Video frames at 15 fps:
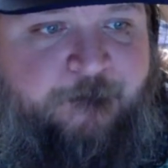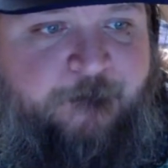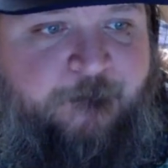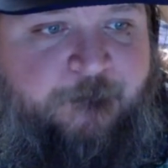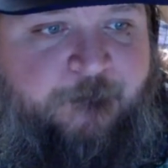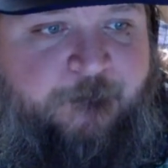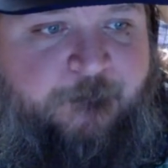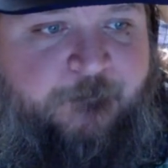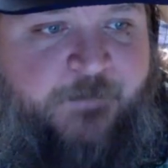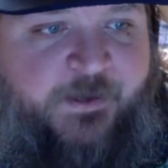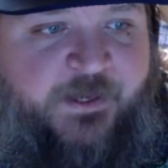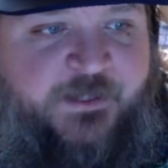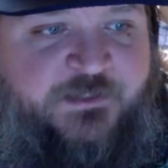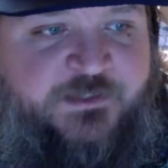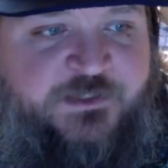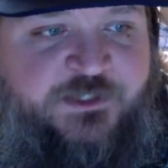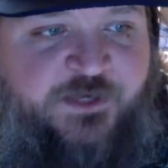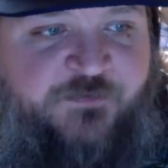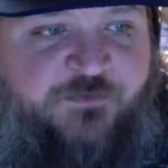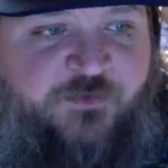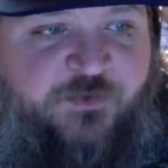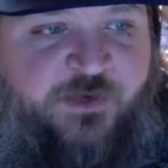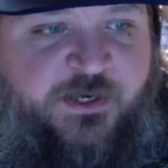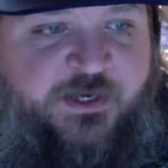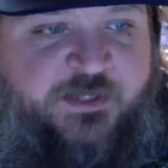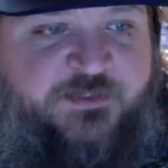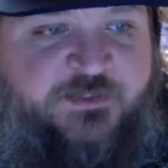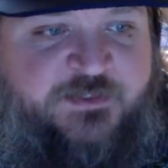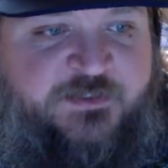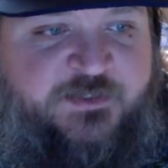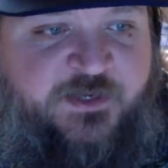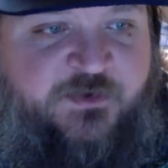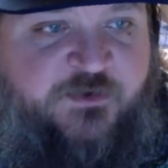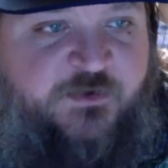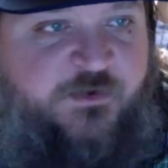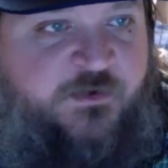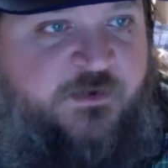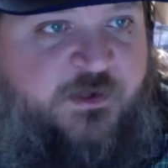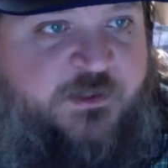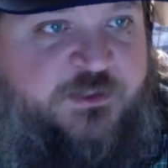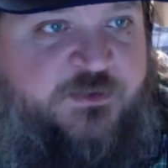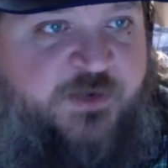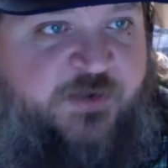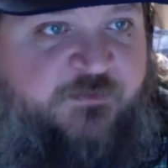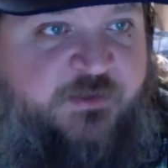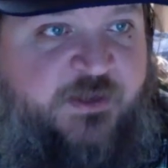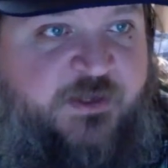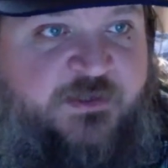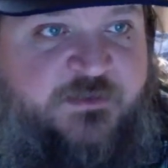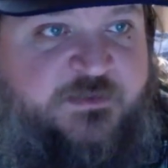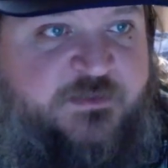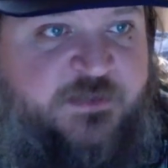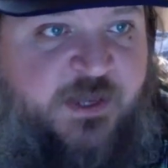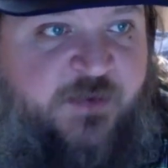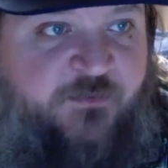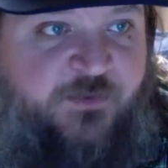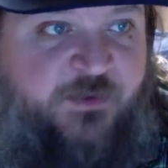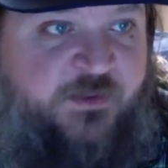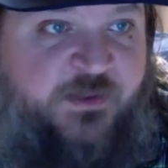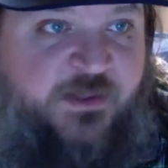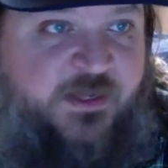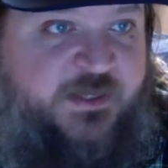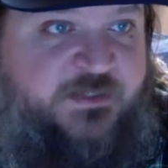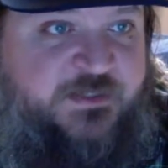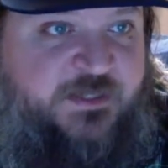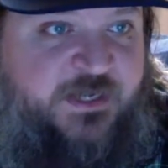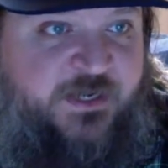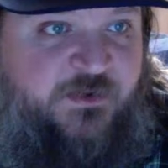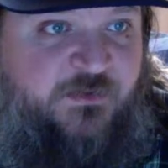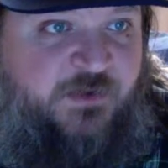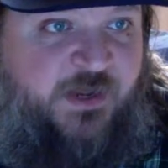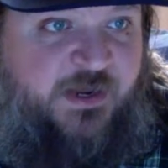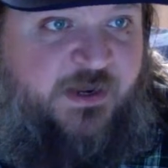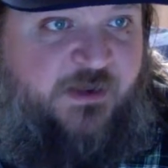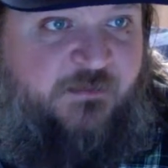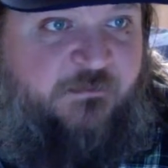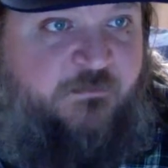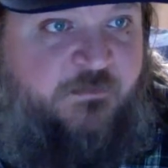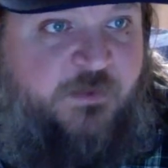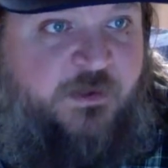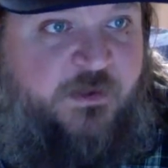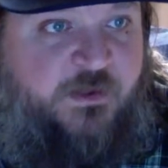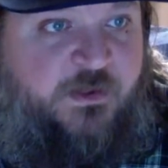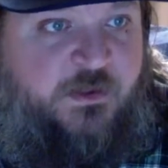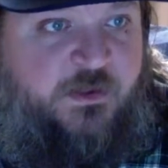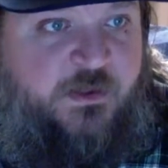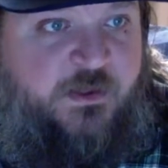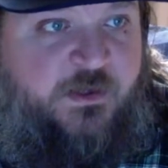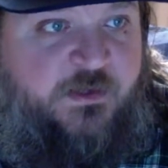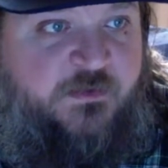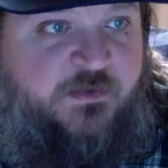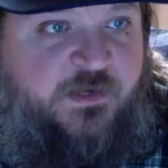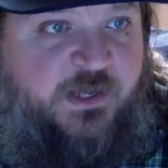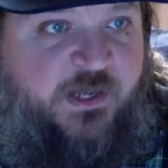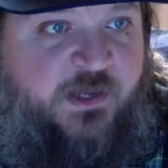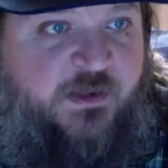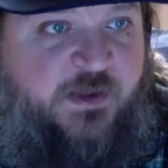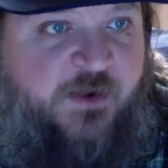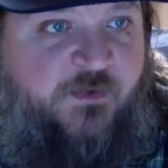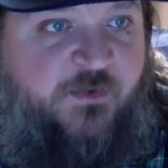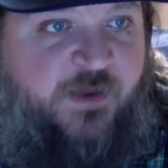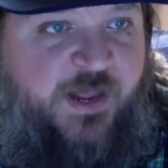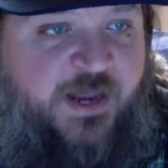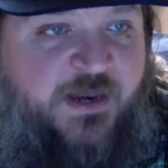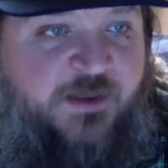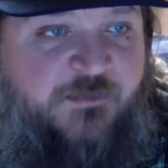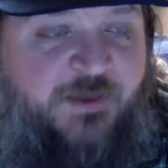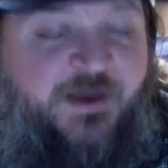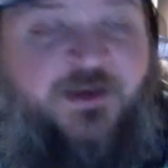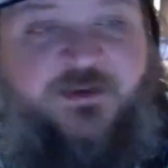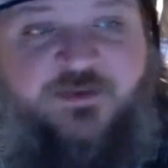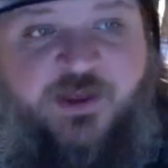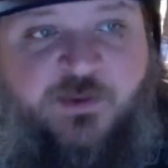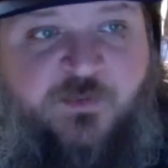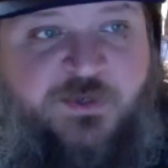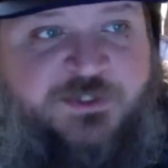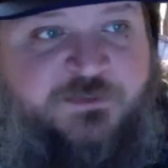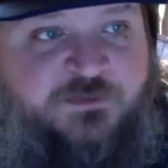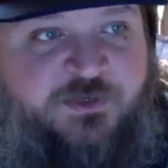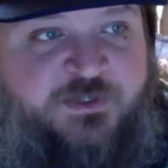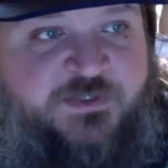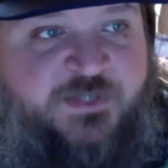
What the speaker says: I guess Jeff Green is a center on DraftKings. I really, like I said, I don't hate him today. I don't hate him anytime Westbrook is out.